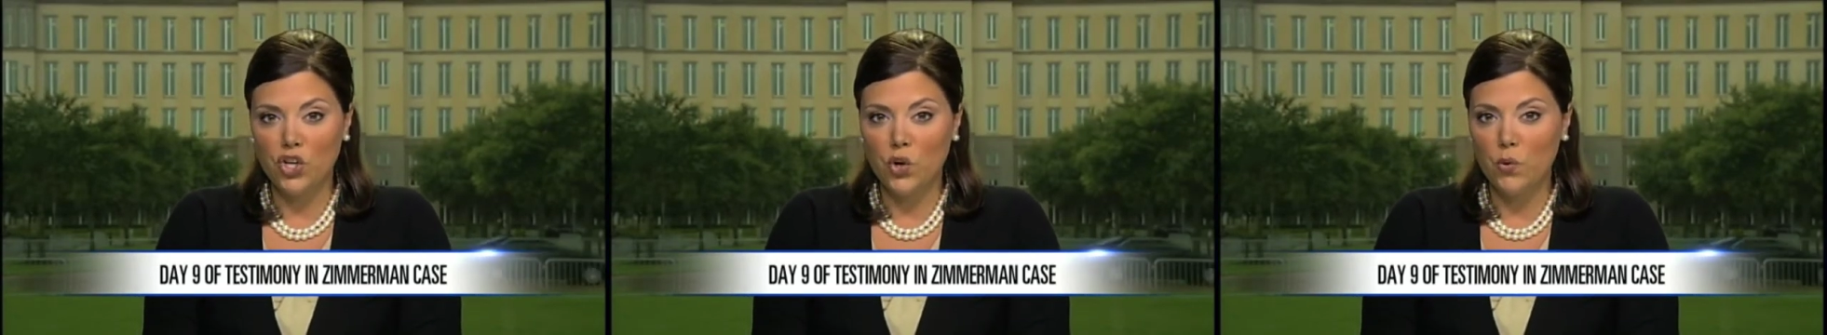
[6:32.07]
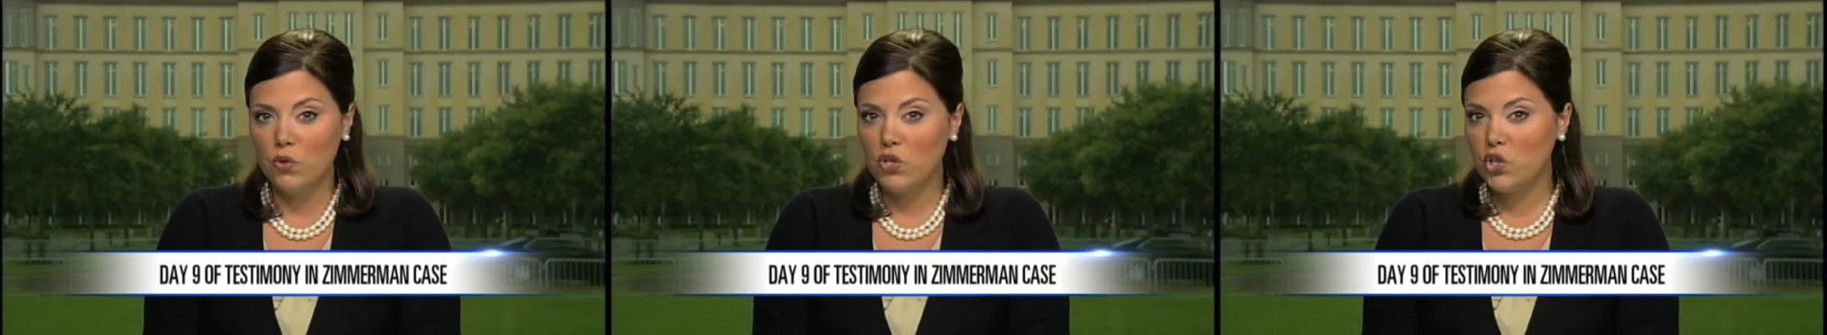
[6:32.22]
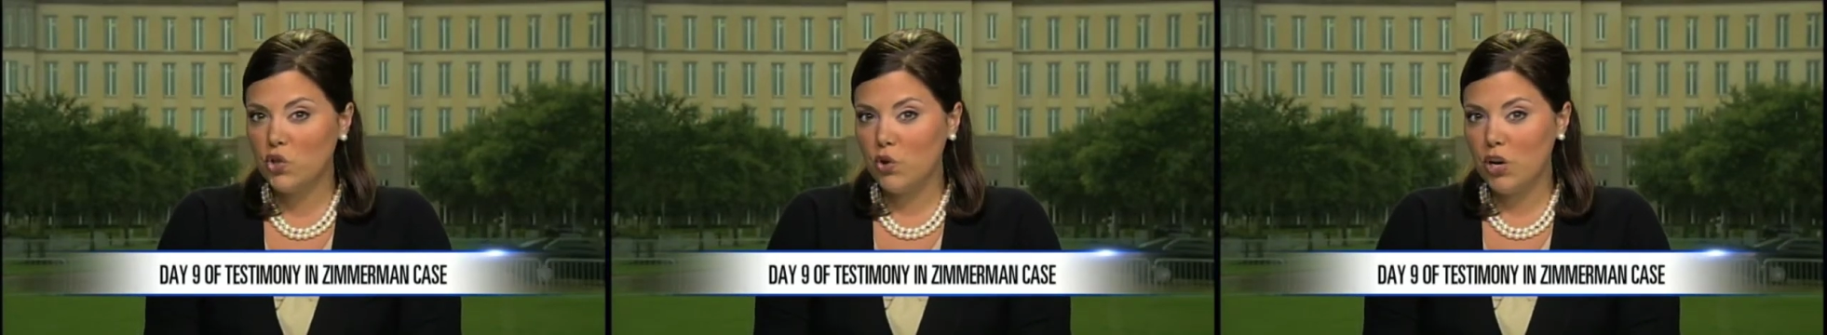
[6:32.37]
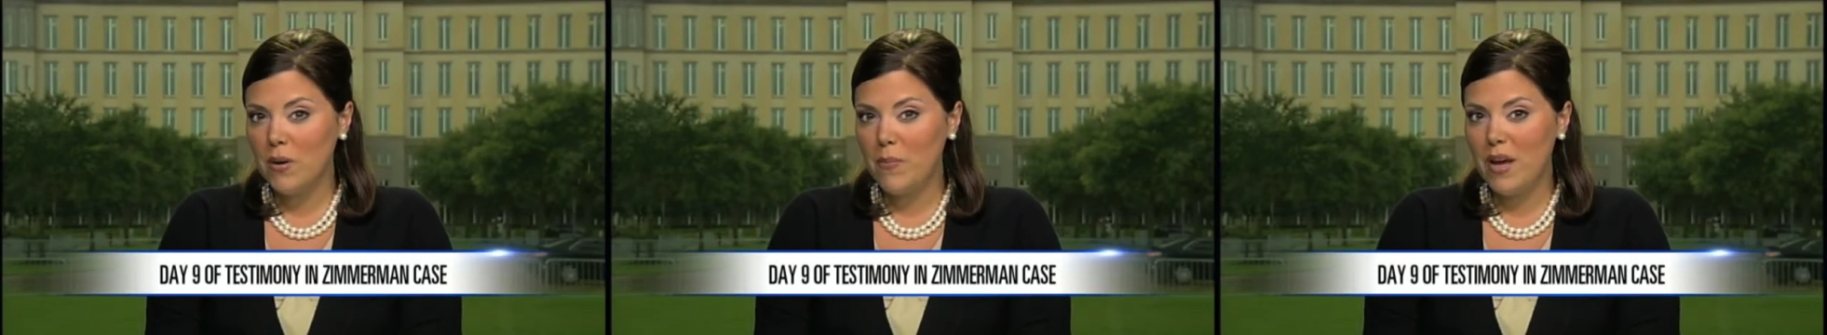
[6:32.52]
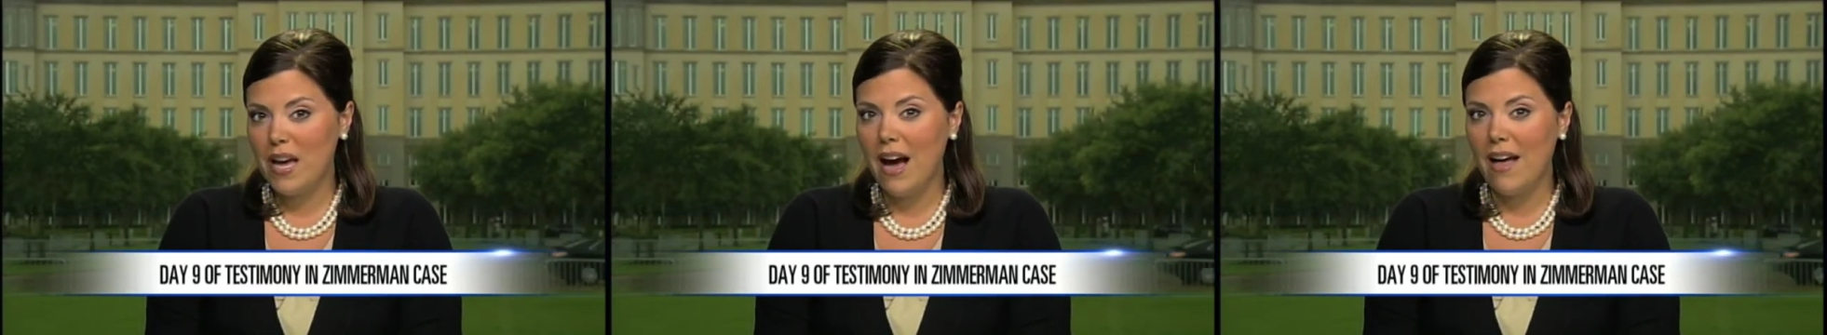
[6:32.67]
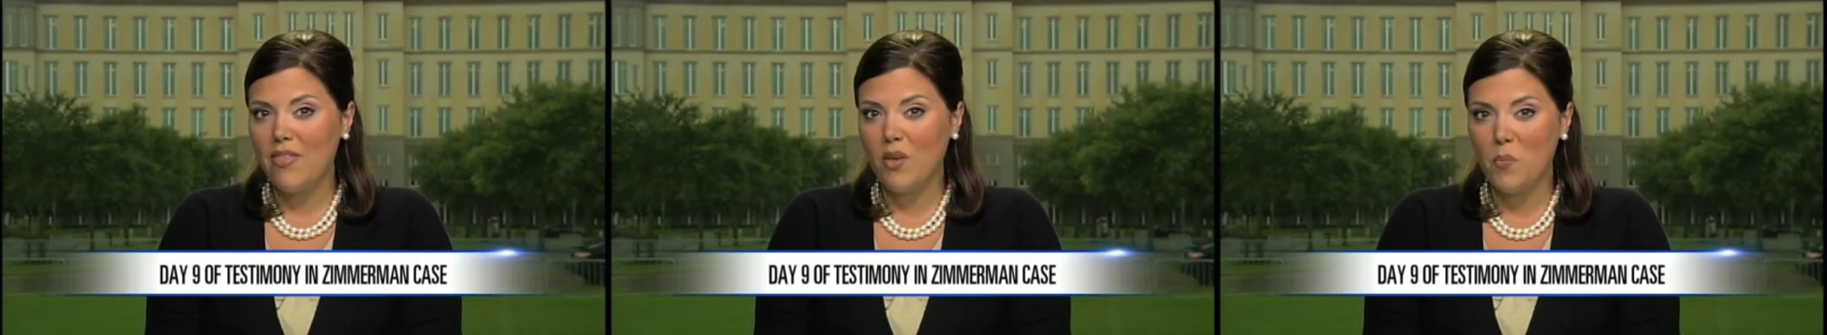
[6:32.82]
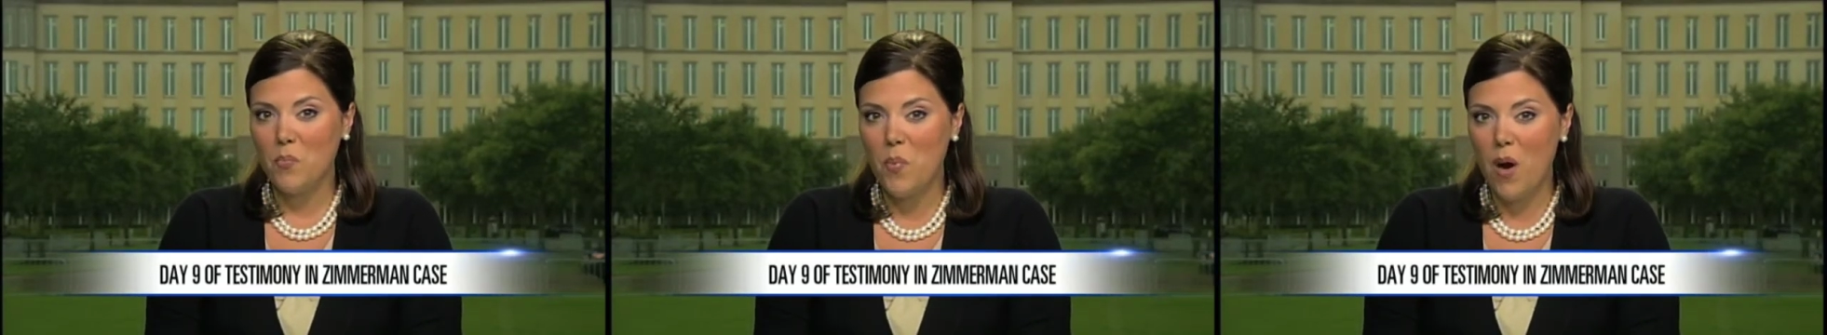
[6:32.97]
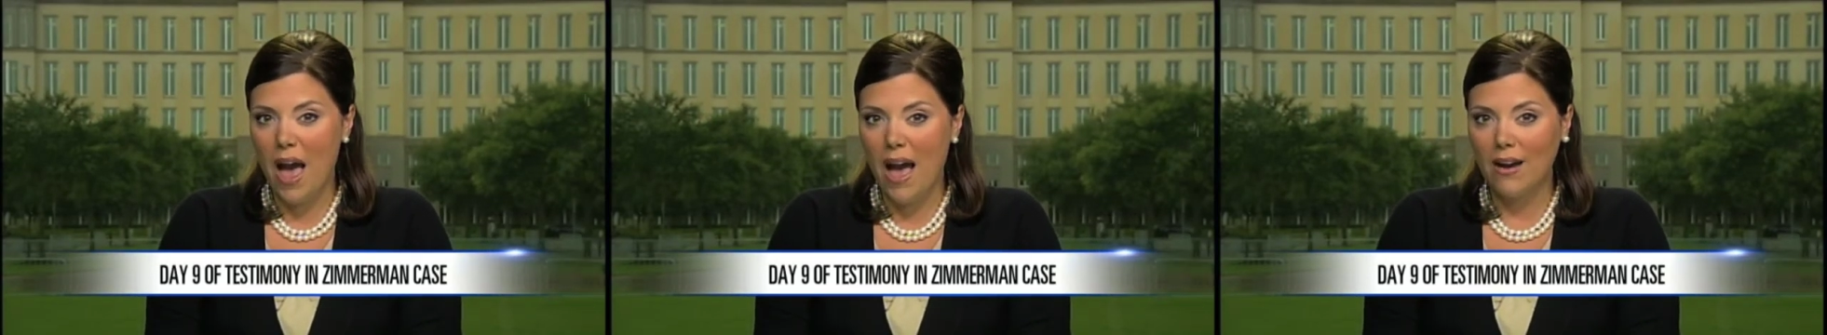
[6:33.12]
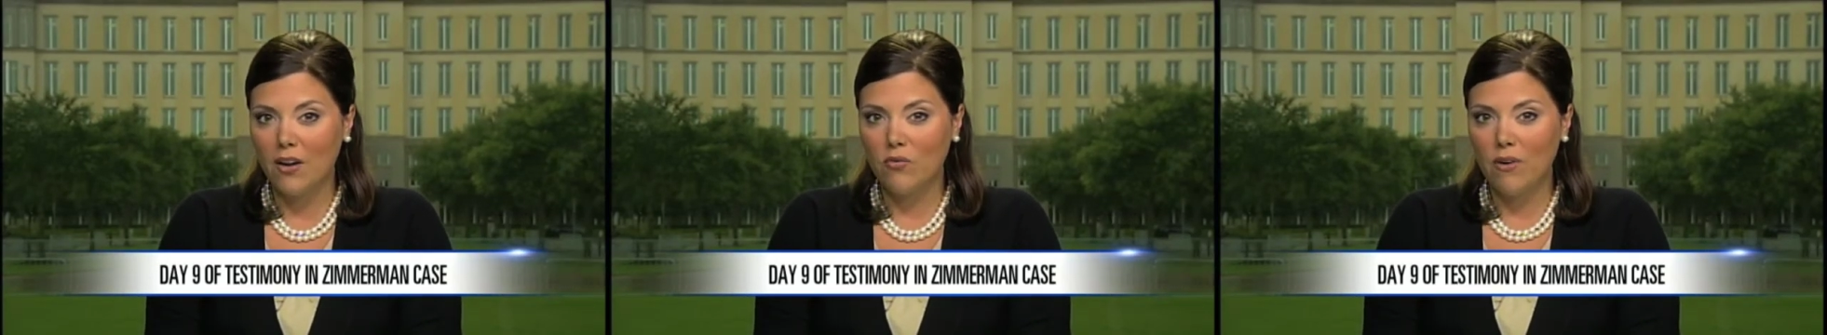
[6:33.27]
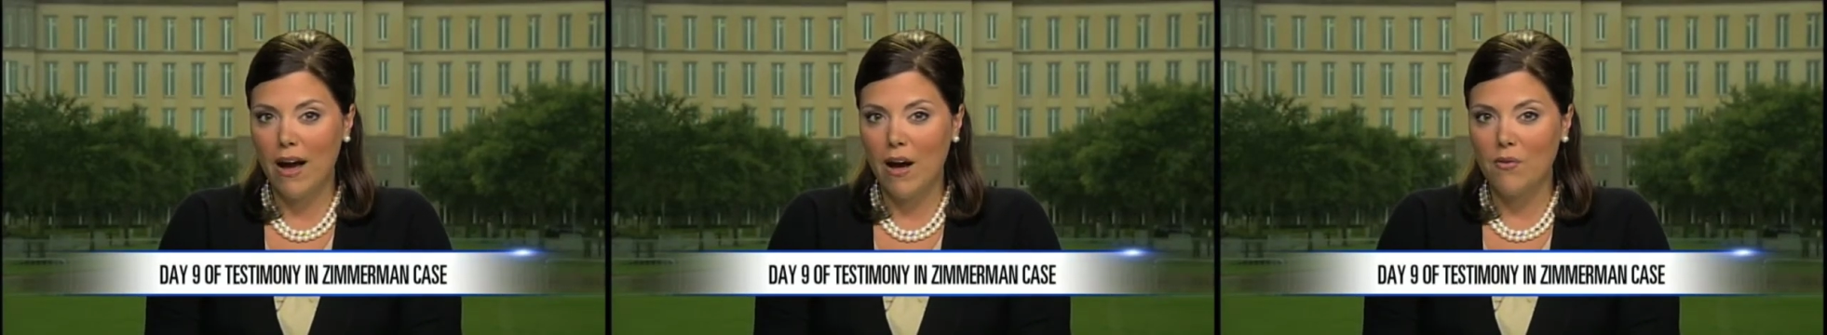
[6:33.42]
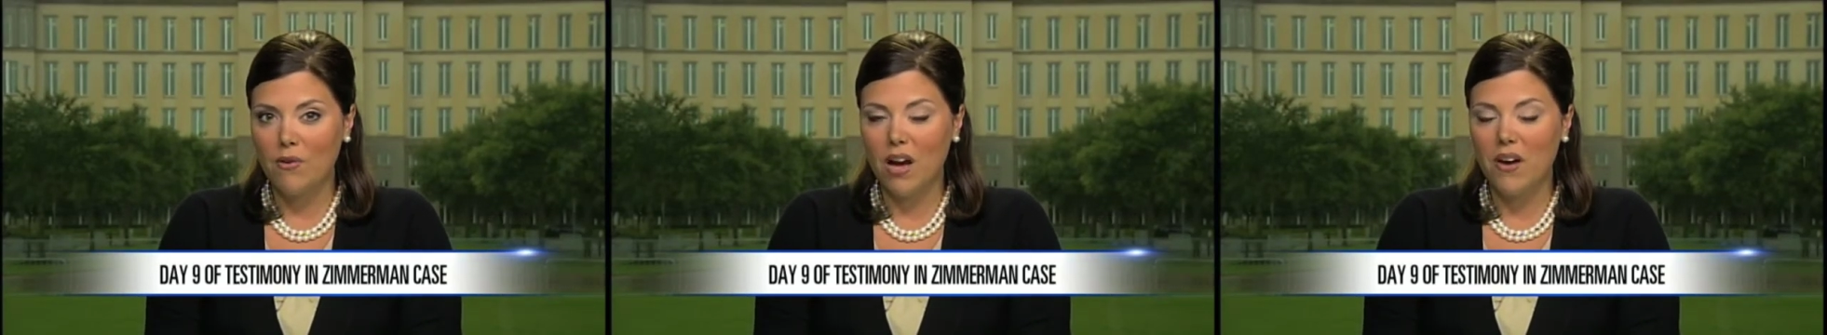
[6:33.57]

who was screaming on the background